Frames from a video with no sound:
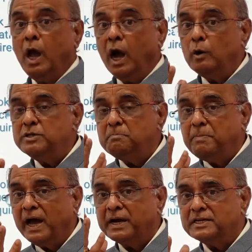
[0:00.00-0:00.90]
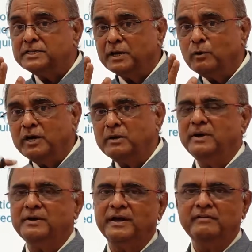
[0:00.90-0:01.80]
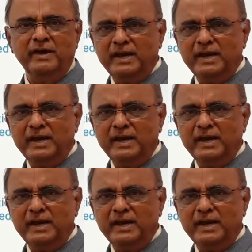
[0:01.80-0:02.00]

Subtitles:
How the parents are going to be trained?